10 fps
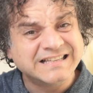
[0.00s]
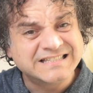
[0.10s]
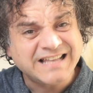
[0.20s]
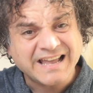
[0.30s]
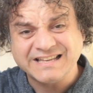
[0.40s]

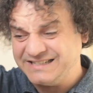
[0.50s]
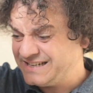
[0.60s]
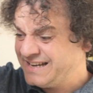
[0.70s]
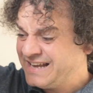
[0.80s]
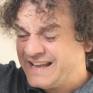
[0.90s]
And
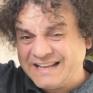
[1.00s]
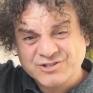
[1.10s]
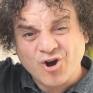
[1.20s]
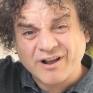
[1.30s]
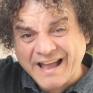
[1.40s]
second,
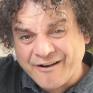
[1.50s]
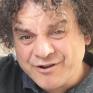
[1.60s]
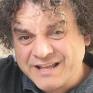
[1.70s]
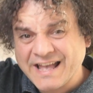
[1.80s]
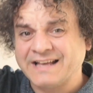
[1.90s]
it's got a
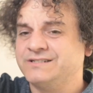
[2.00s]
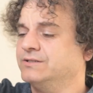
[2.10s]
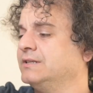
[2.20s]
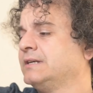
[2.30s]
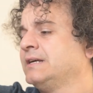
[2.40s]
carrying
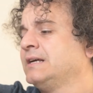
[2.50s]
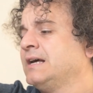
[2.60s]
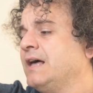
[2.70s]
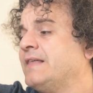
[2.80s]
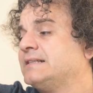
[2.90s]
handle,
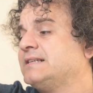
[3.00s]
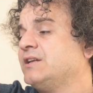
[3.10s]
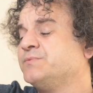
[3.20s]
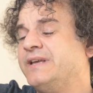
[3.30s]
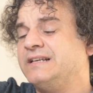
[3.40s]
and that
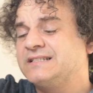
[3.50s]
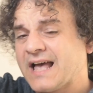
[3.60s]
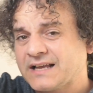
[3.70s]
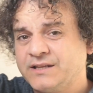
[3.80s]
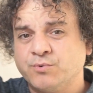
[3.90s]
tells me
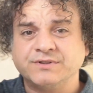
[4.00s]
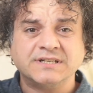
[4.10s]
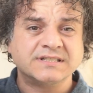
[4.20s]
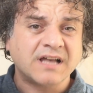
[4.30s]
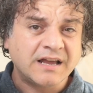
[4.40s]
exactly what the
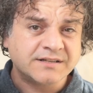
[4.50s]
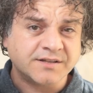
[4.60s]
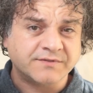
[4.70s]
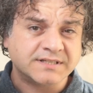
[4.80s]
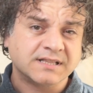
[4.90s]
designers
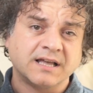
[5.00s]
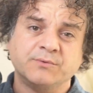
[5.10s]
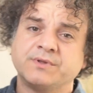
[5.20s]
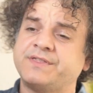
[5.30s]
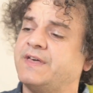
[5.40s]
of this light
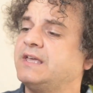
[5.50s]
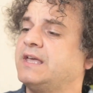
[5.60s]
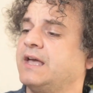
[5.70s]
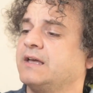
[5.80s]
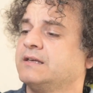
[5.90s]
were
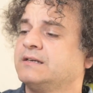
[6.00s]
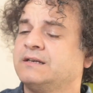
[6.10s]
thinking.